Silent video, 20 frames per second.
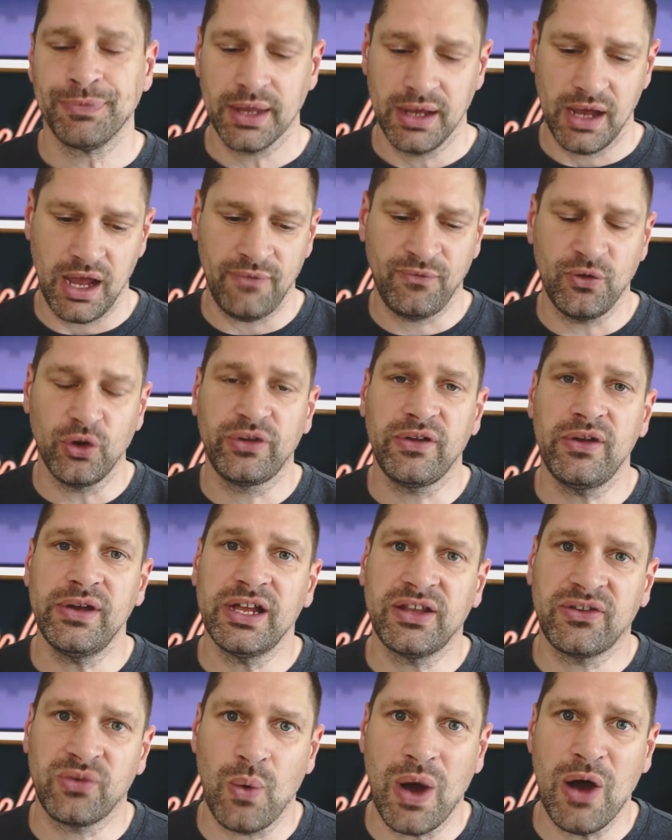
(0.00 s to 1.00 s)
If you're doing a
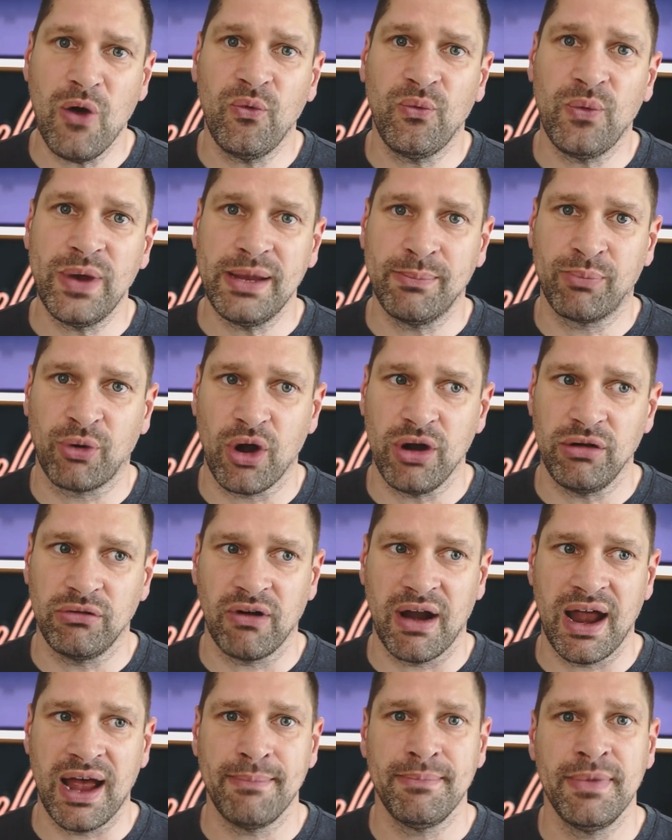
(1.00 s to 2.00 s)
12-week
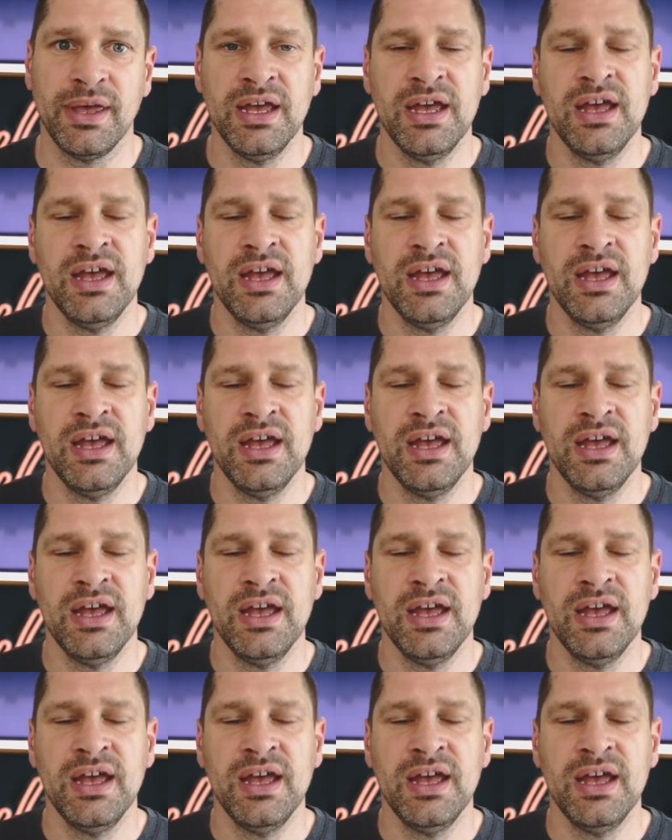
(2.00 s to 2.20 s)
program,